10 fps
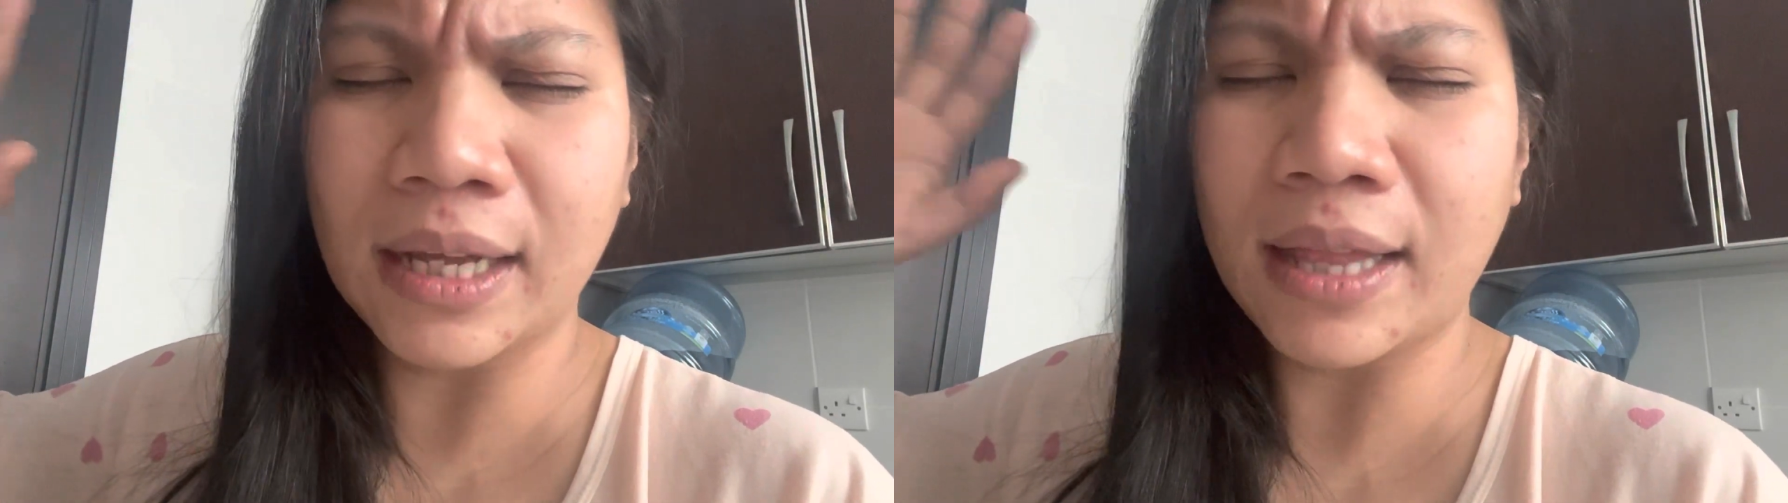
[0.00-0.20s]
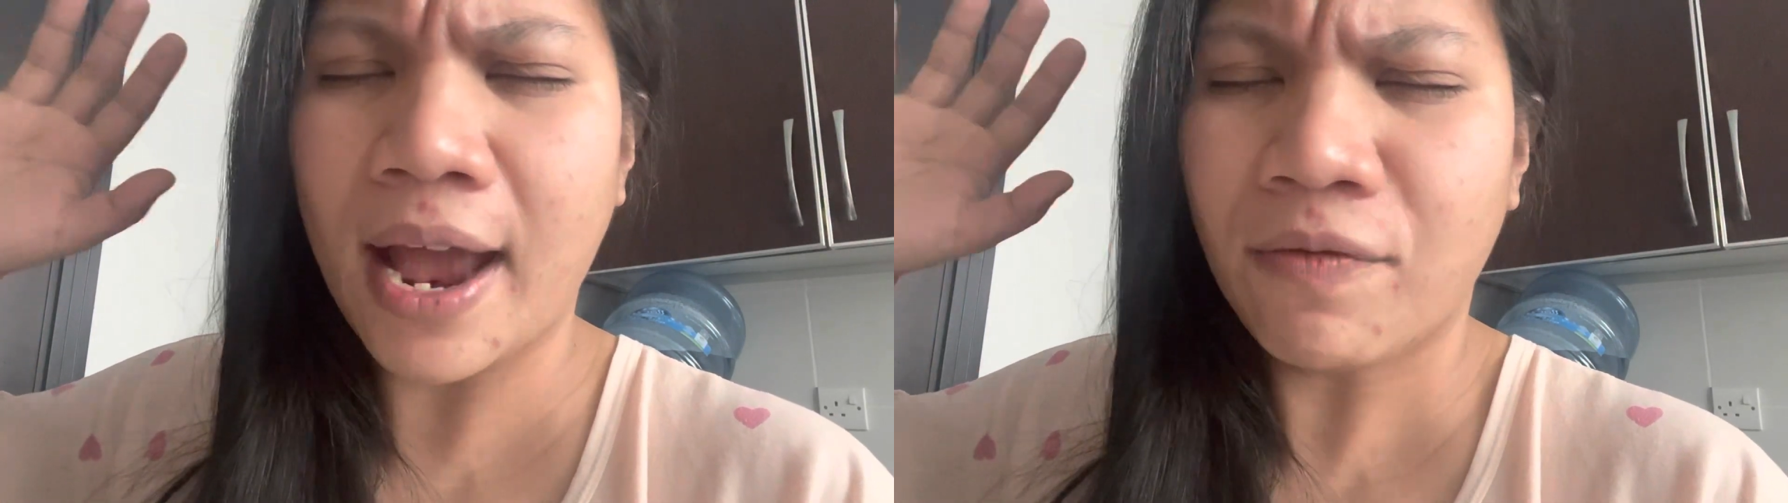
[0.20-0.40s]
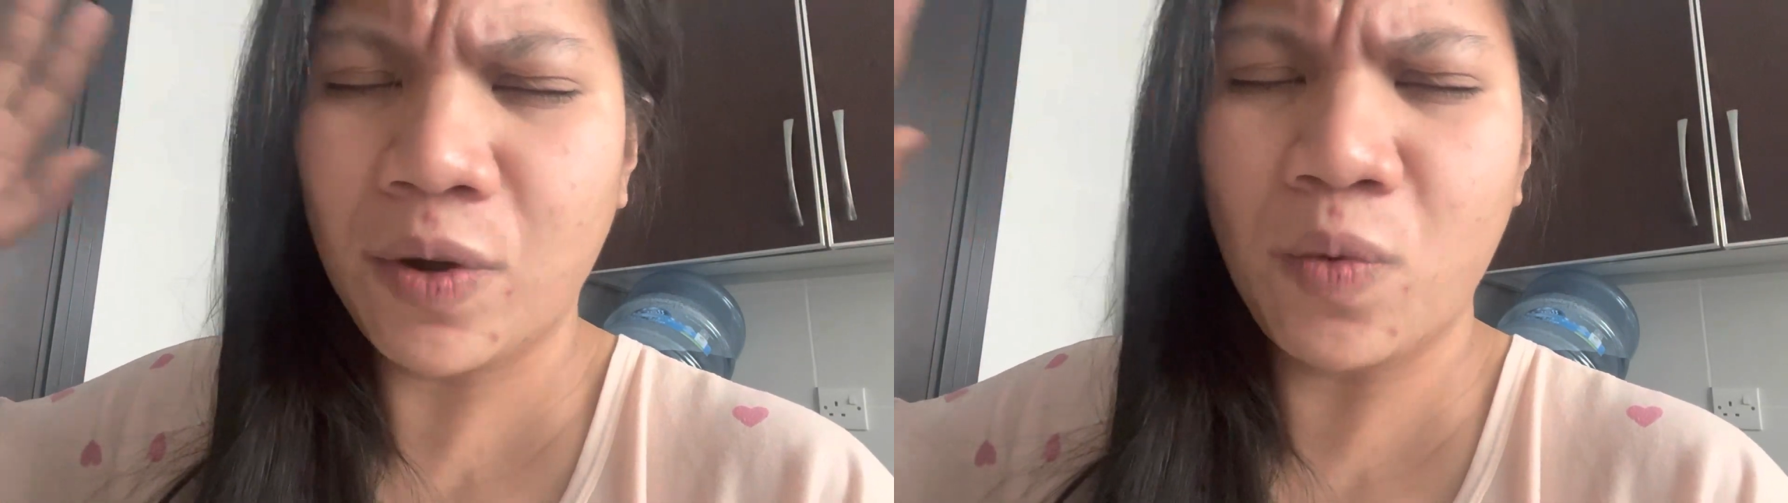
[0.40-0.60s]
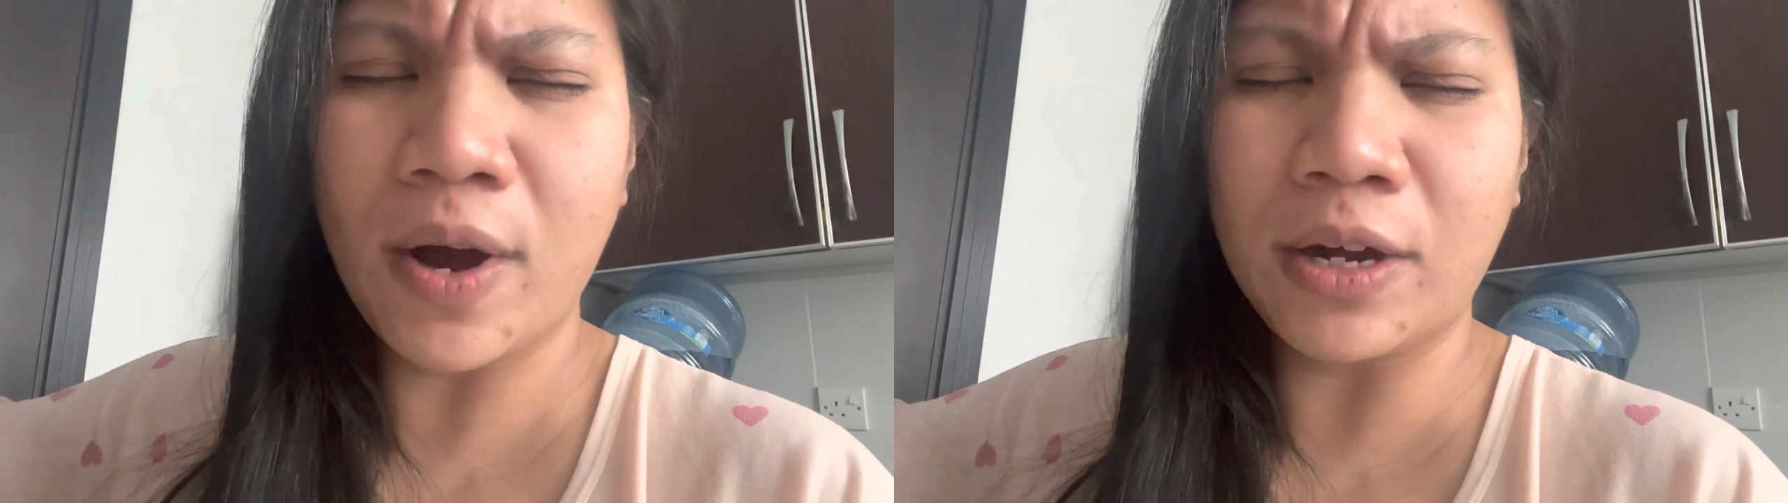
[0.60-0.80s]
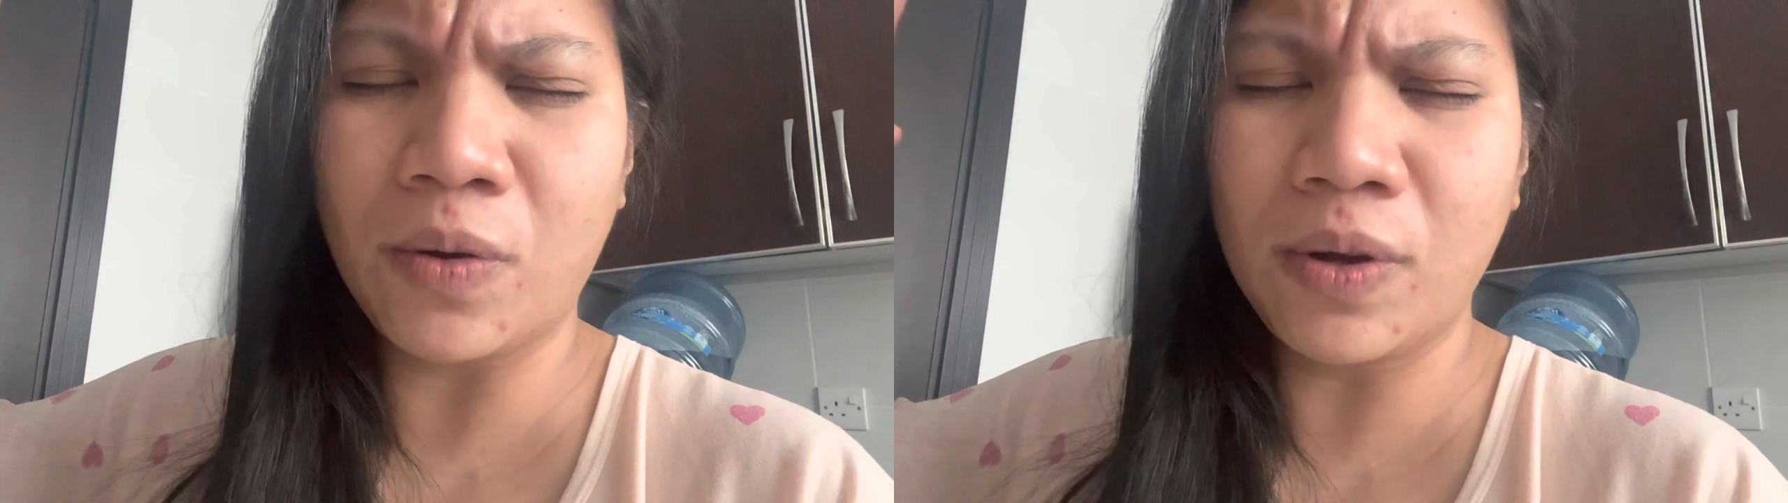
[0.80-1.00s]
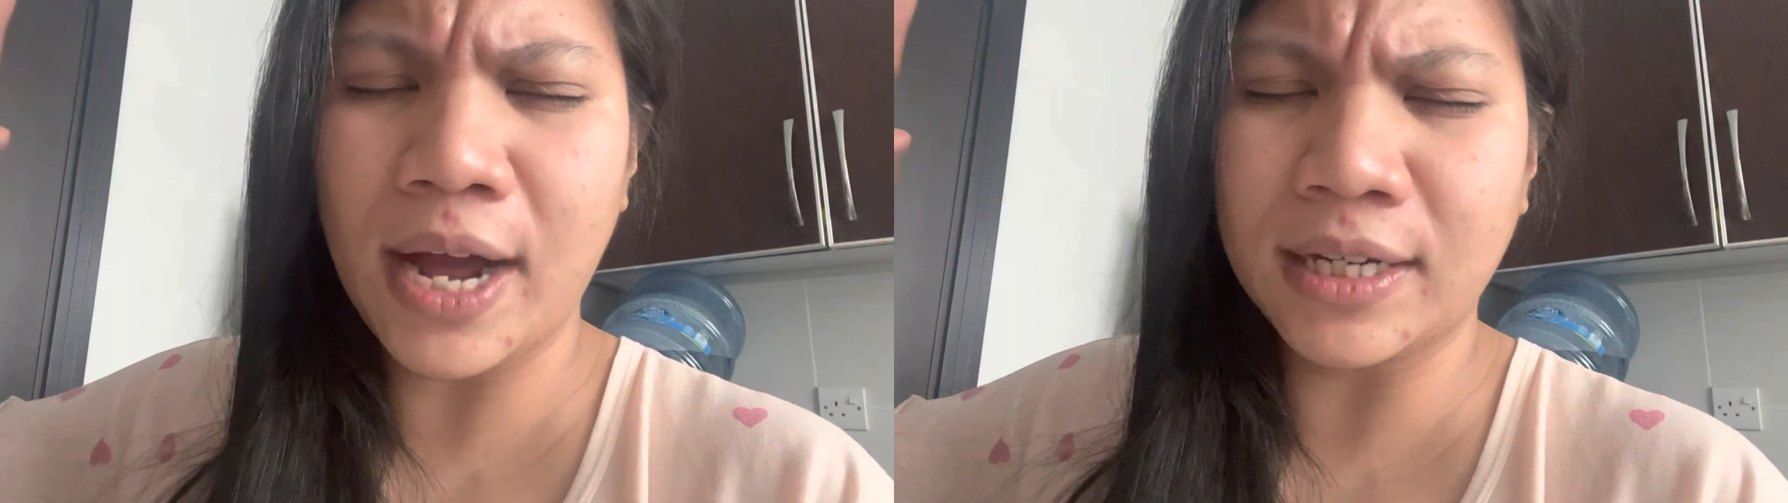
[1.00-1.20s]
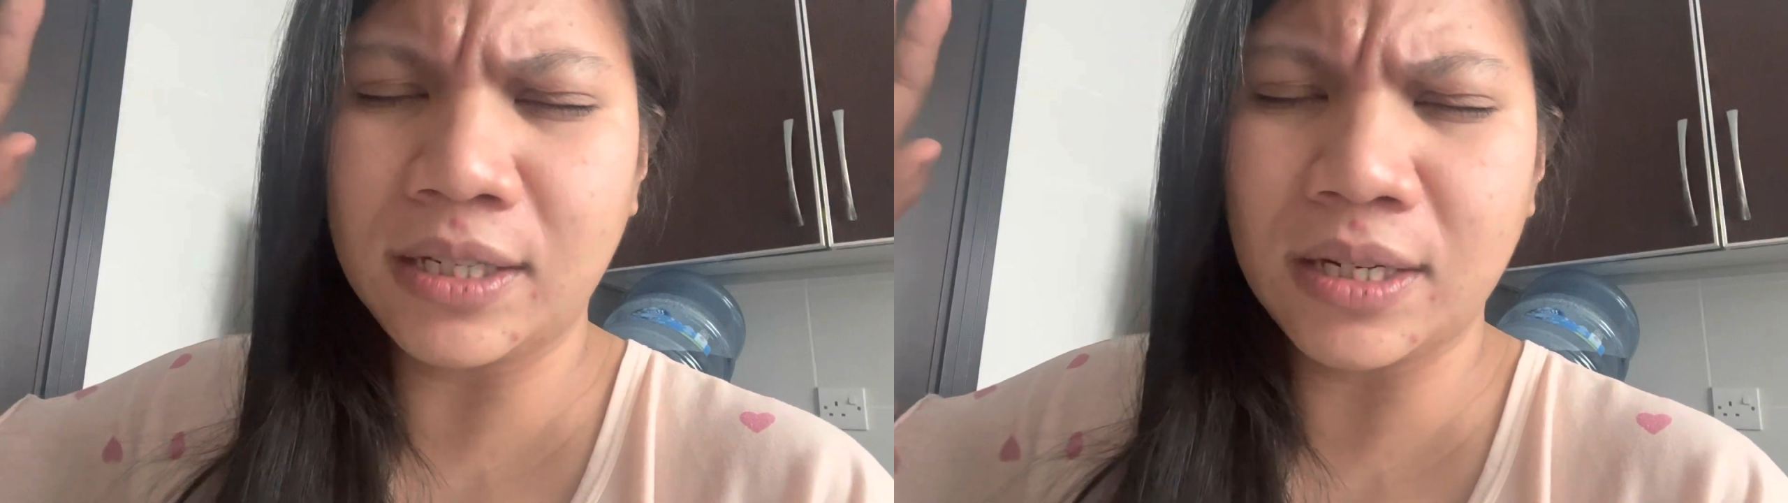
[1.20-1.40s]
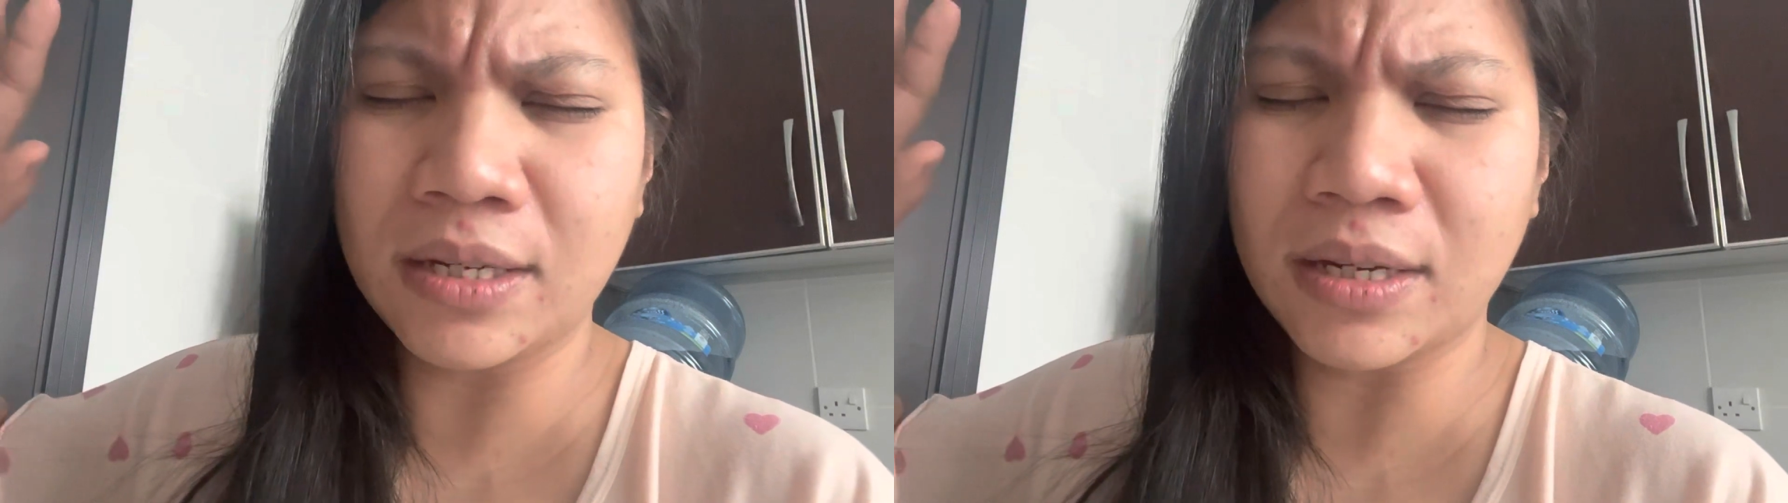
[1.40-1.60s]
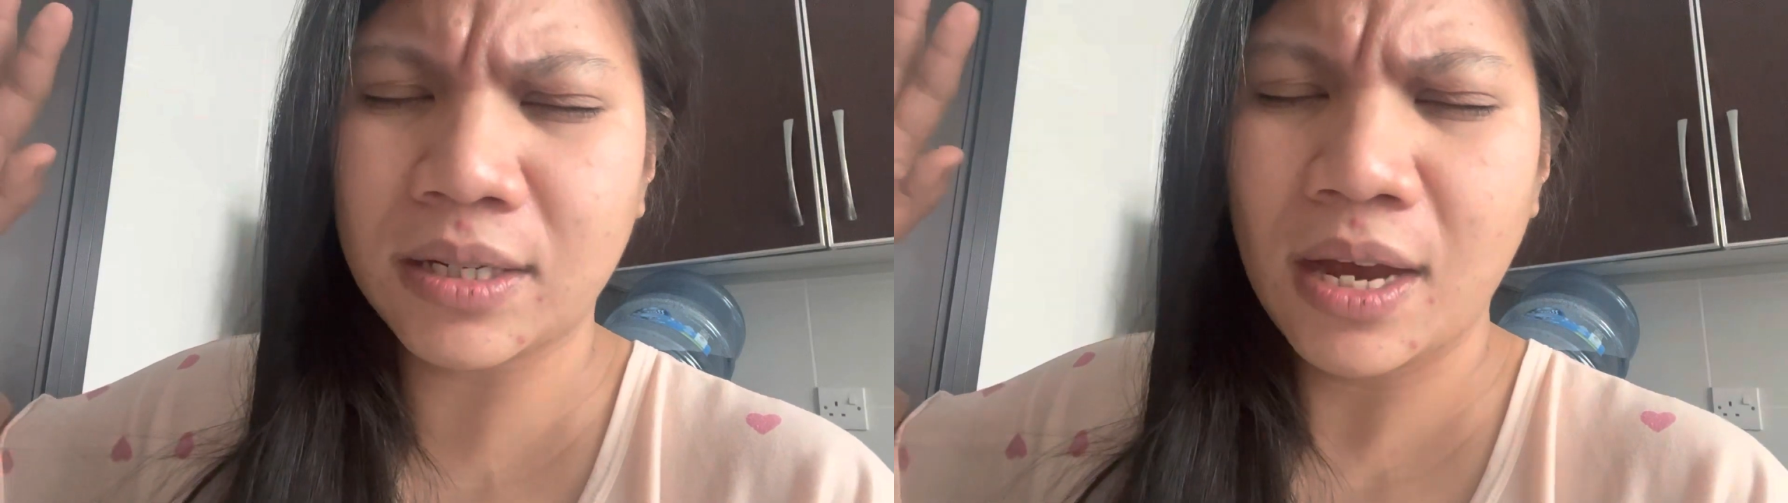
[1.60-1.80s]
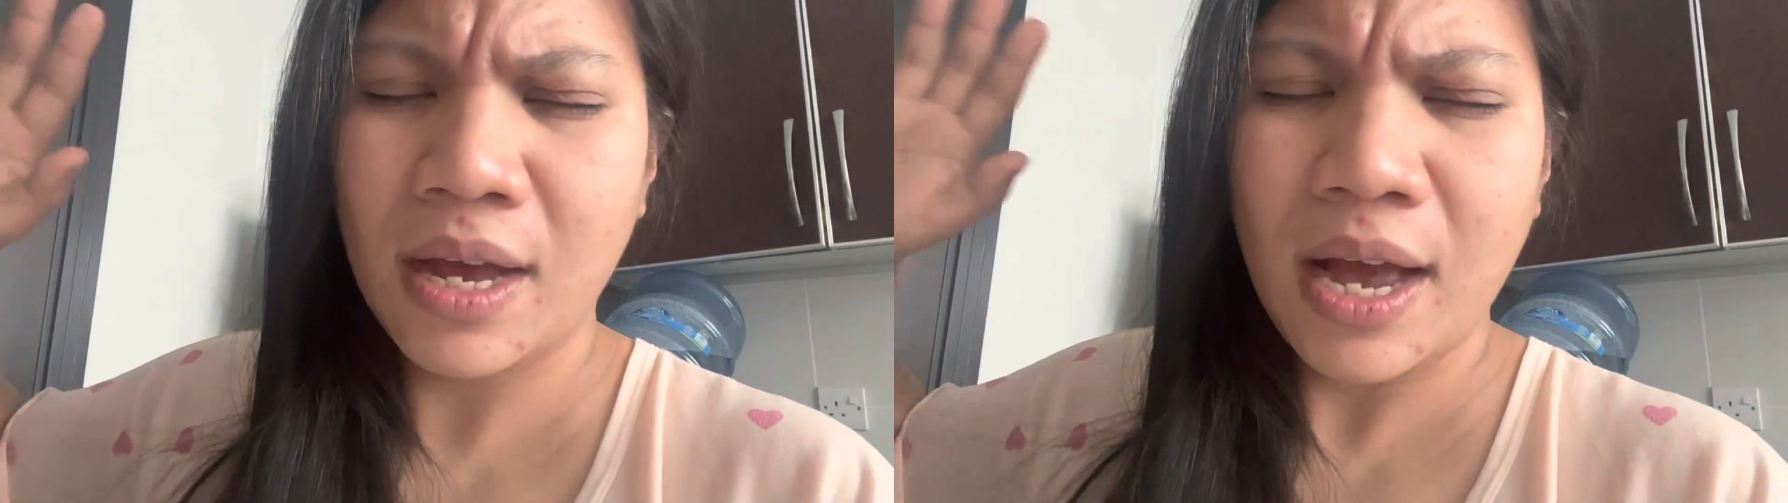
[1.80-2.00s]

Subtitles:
that everyone, O God, Jesus,